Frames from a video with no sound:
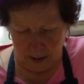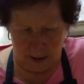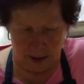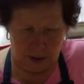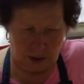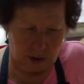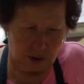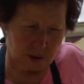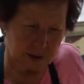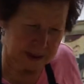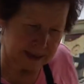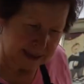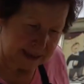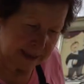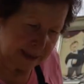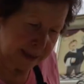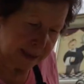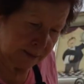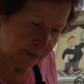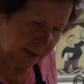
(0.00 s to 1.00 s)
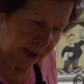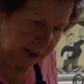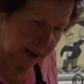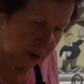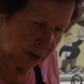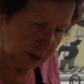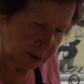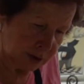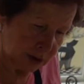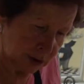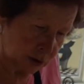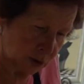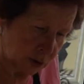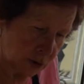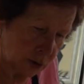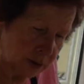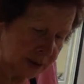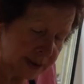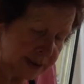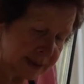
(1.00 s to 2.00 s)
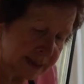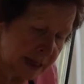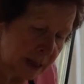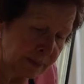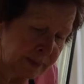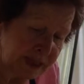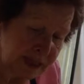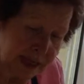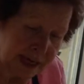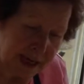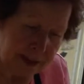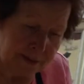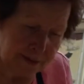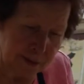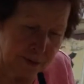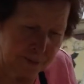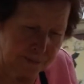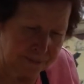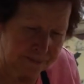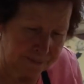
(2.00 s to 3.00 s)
As you can see, my little circle is coming together.